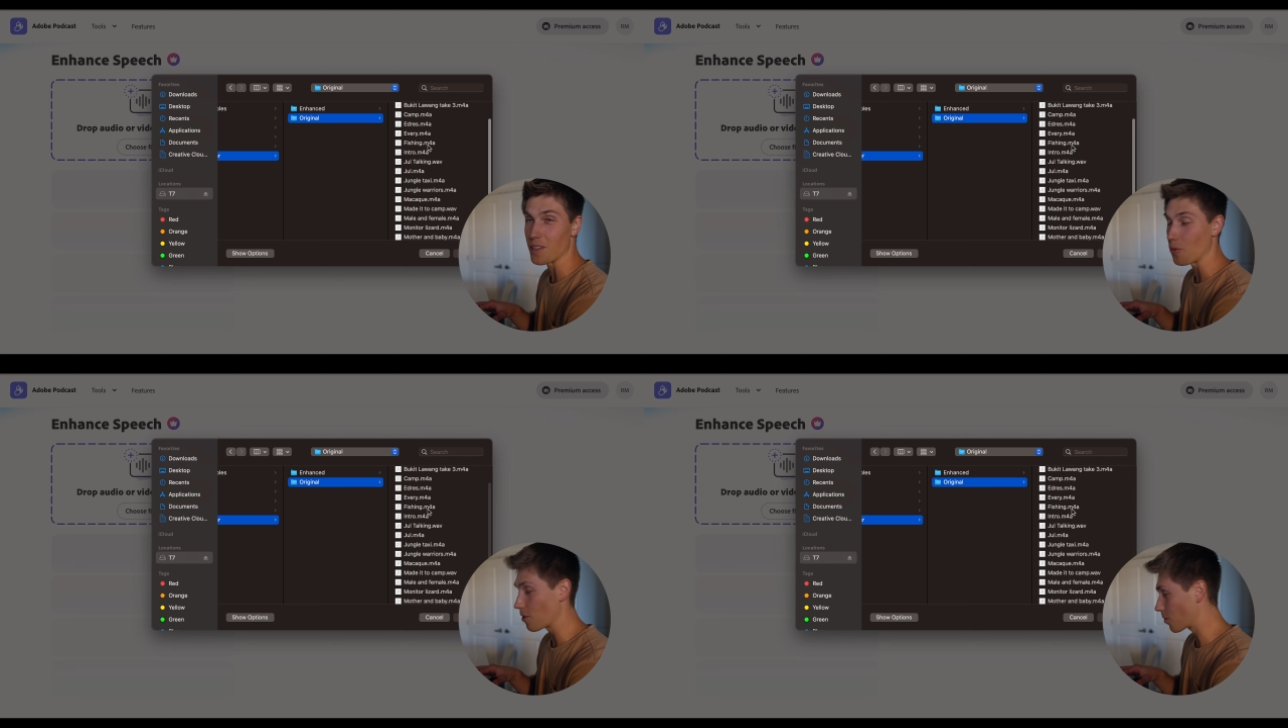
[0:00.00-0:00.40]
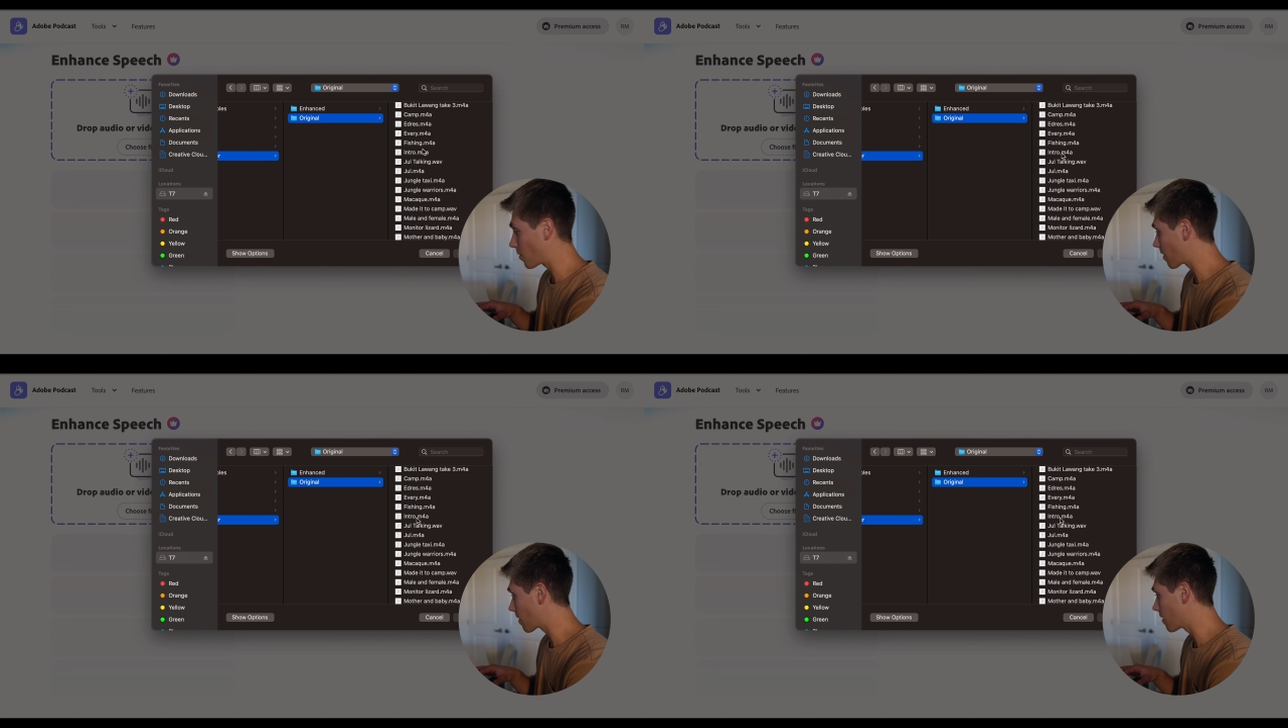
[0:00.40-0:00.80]
to work
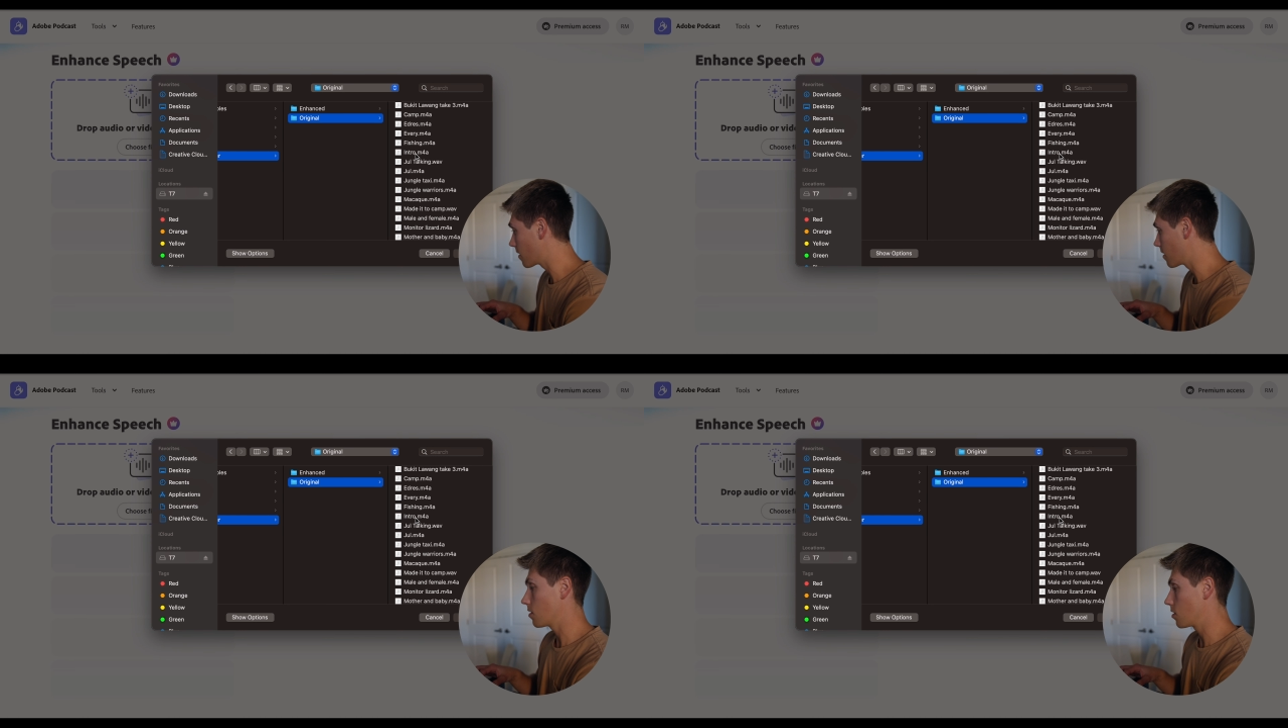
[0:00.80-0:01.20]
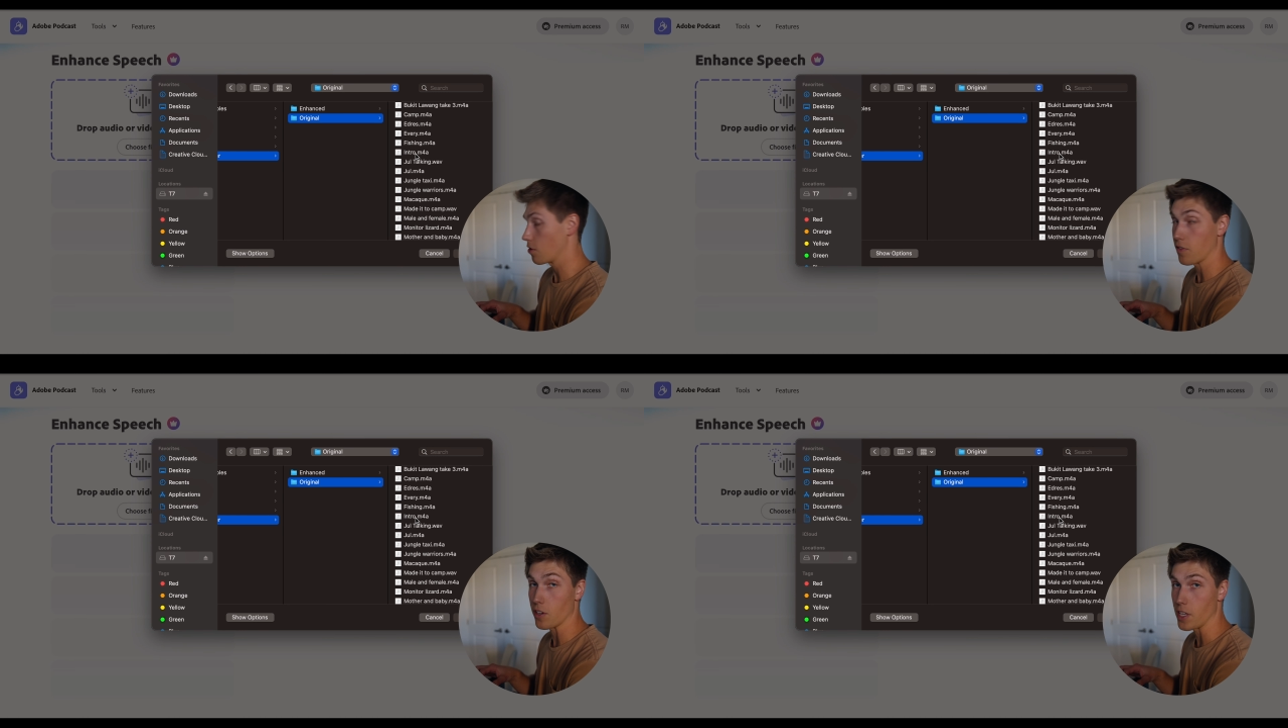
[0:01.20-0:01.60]
with.
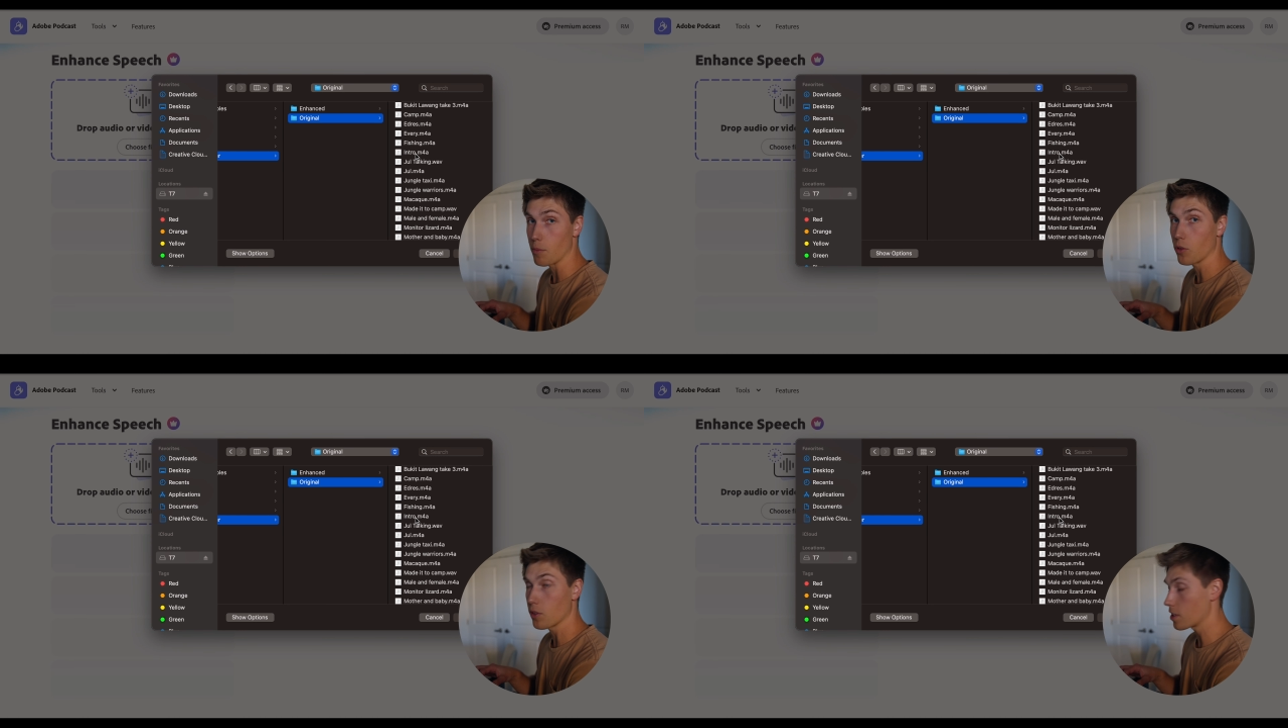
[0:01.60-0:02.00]
So for example,